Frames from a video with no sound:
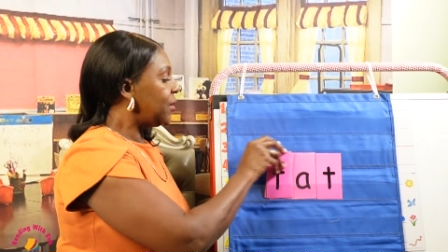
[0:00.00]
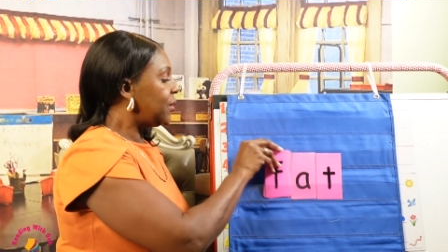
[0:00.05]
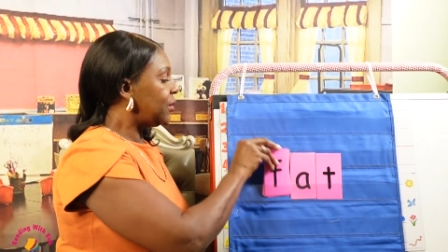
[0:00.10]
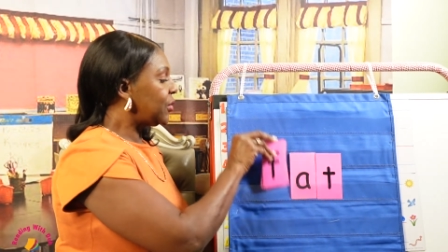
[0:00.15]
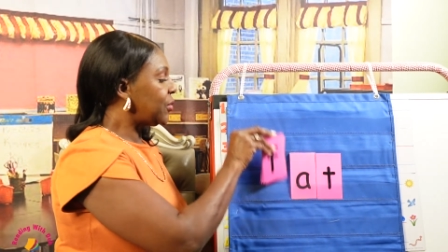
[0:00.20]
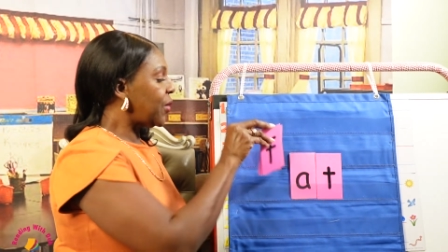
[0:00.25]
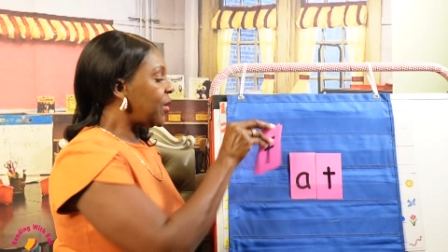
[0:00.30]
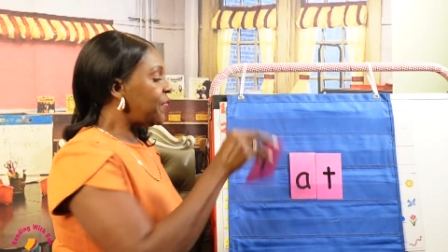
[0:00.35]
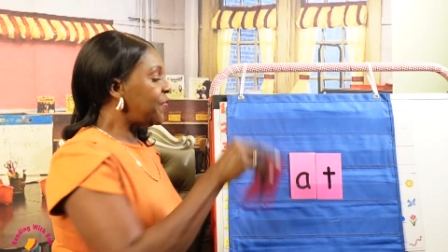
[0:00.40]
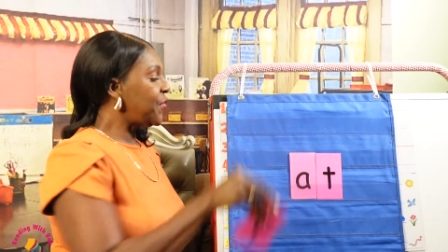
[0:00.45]

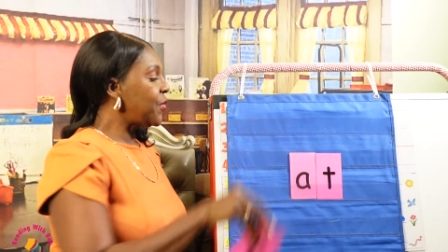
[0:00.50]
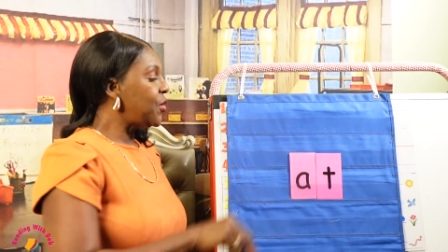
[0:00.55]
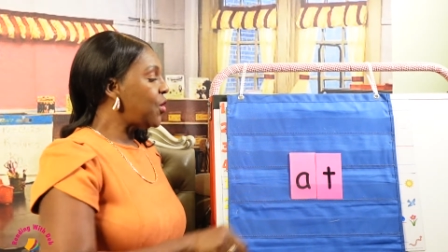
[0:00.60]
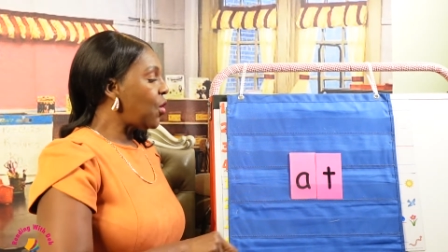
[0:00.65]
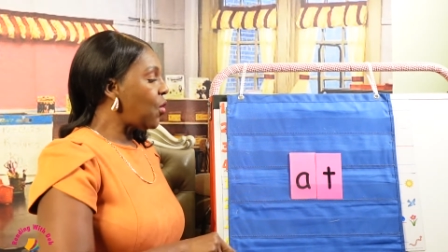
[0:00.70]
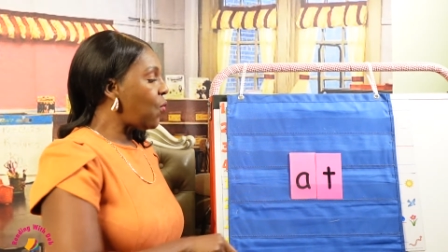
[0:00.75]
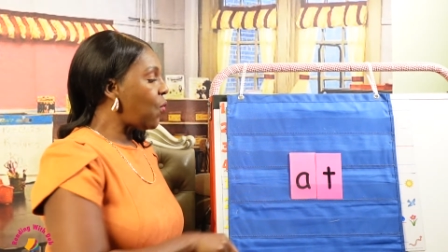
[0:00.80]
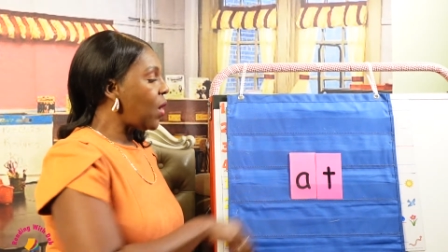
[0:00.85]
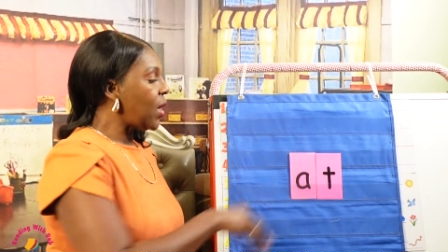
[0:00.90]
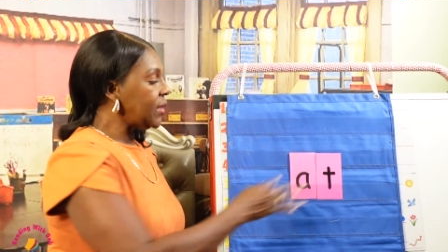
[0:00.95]
So if you
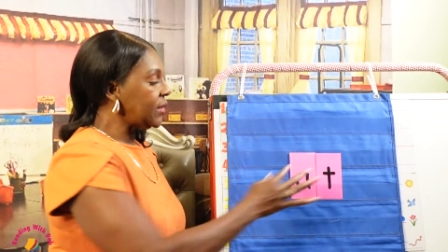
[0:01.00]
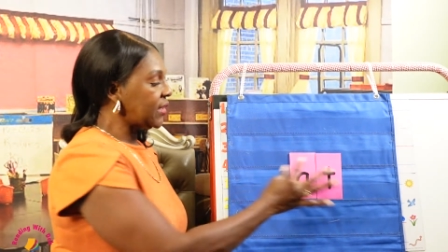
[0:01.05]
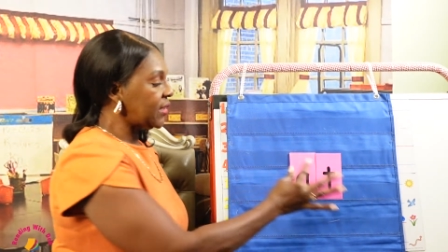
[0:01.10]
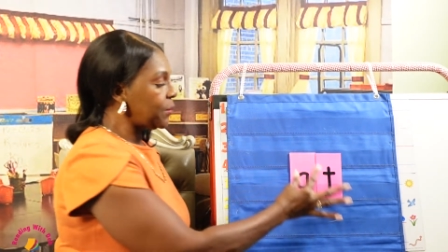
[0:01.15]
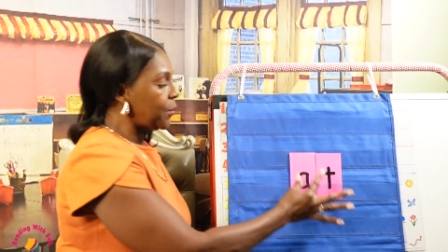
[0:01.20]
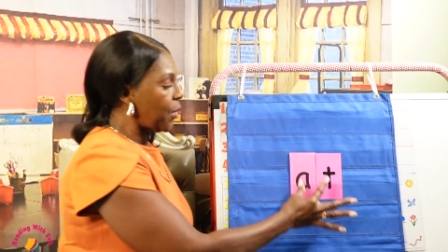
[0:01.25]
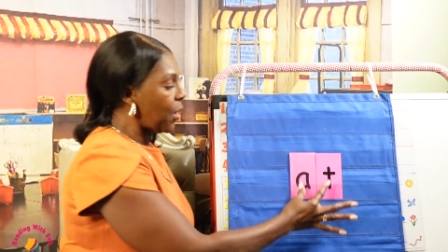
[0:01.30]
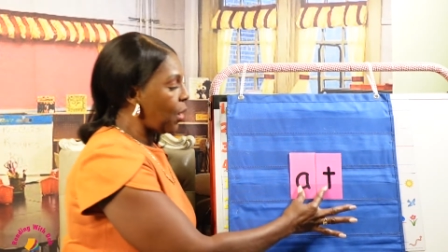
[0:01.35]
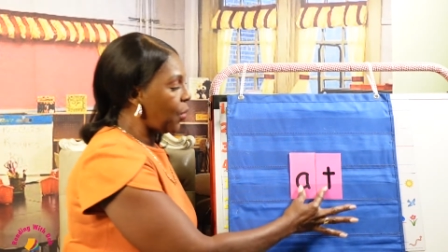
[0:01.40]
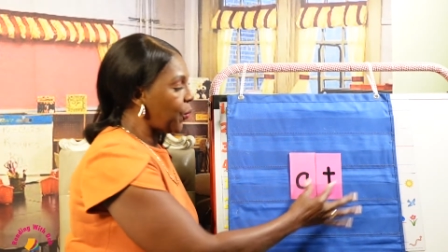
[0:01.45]
know one
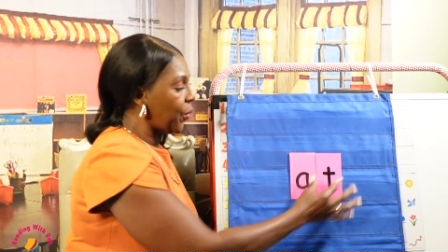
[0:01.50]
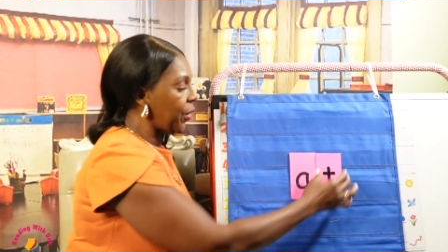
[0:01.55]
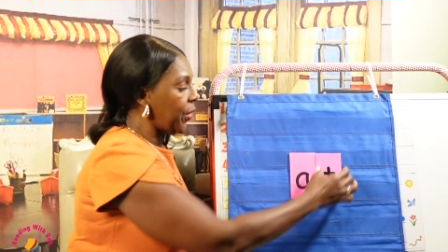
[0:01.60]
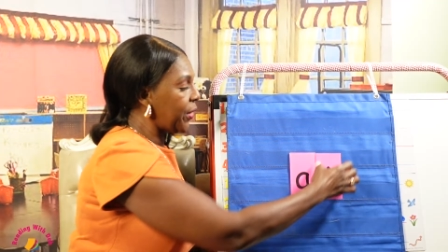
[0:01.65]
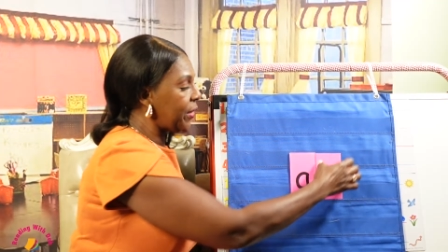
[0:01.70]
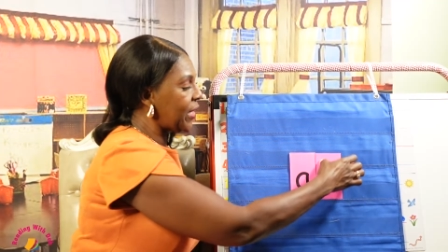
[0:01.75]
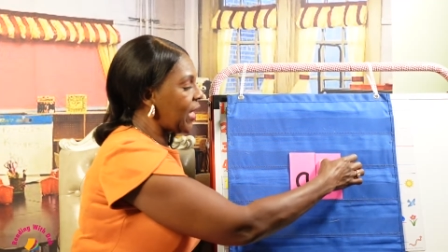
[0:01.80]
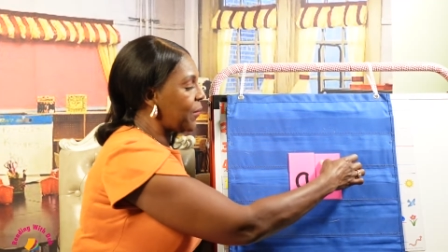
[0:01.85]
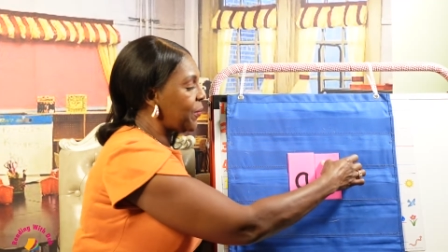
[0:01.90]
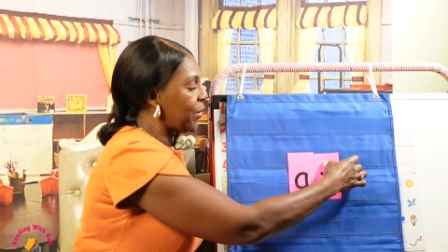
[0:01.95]
small
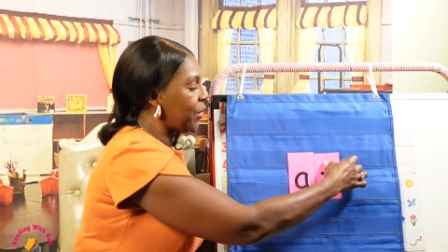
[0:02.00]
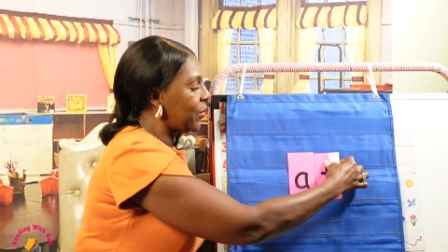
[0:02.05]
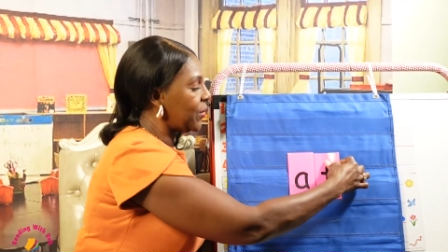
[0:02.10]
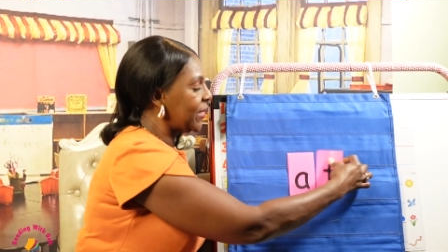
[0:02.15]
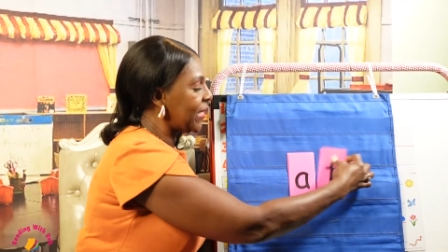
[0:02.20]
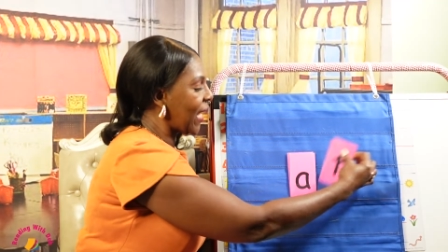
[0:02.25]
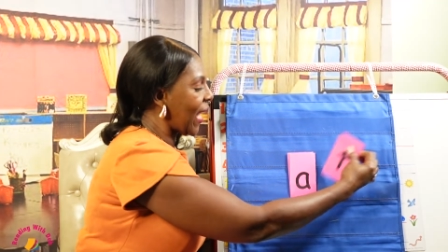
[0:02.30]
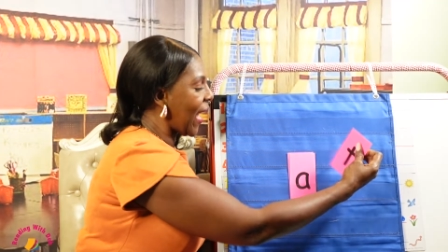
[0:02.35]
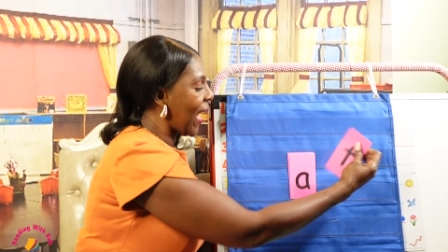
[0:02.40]
word and we only